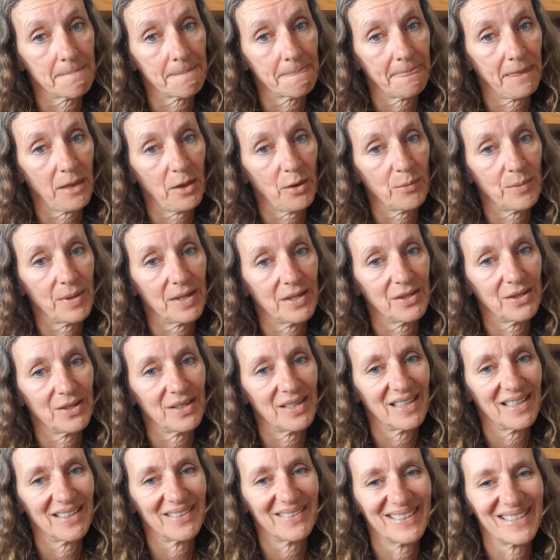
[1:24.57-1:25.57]
Yeah, when you're
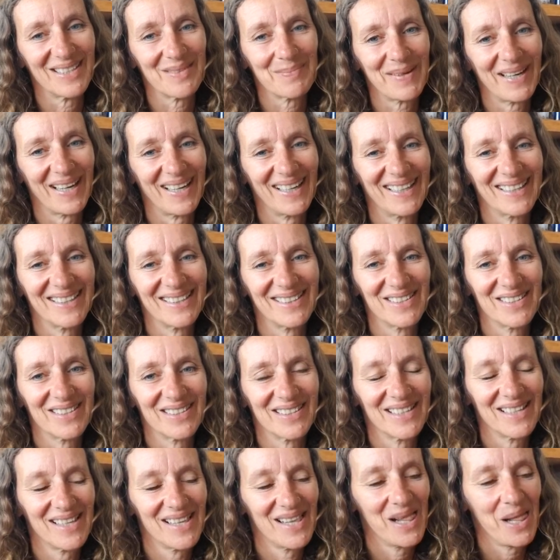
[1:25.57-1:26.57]
a parent,
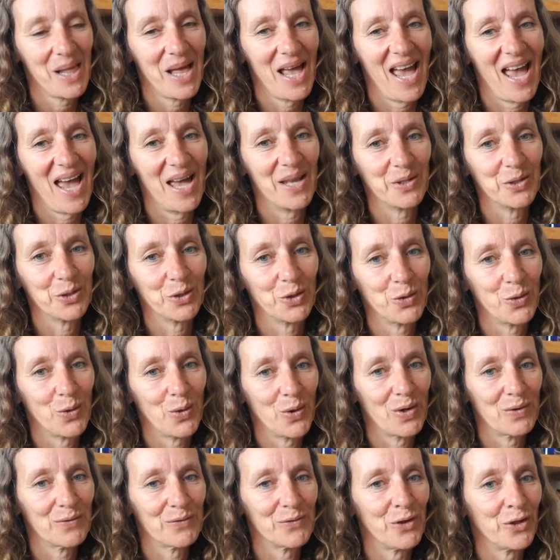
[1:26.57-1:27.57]
and you
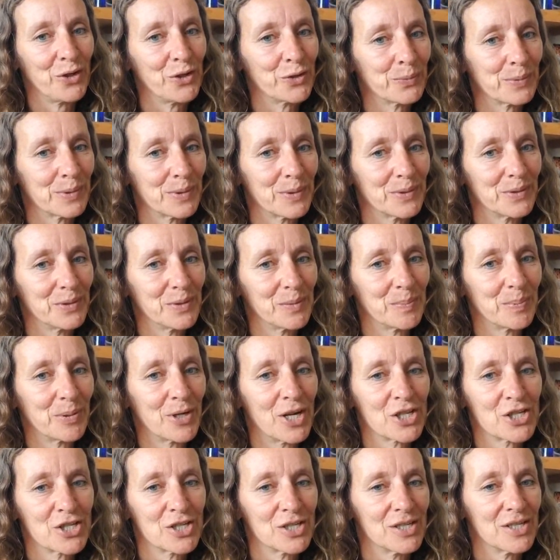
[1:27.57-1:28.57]
are vulnerable, your
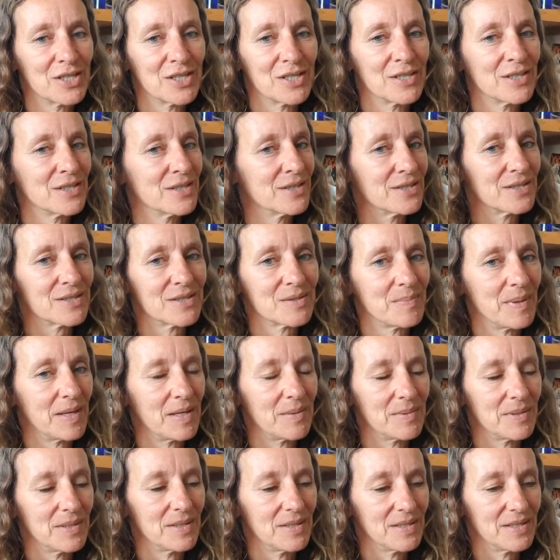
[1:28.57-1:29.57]
precious
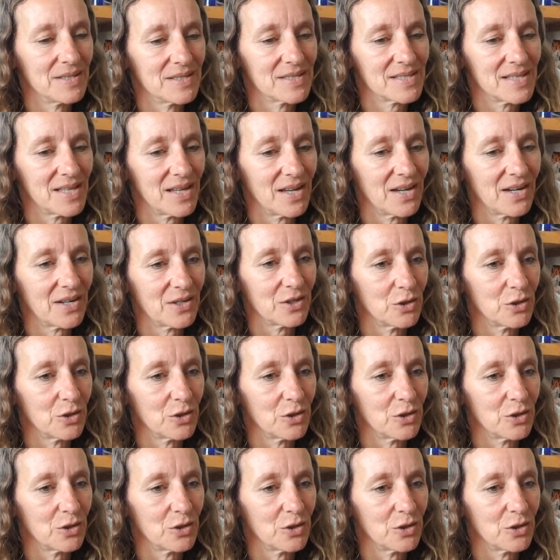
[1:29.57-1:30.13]
baby is there.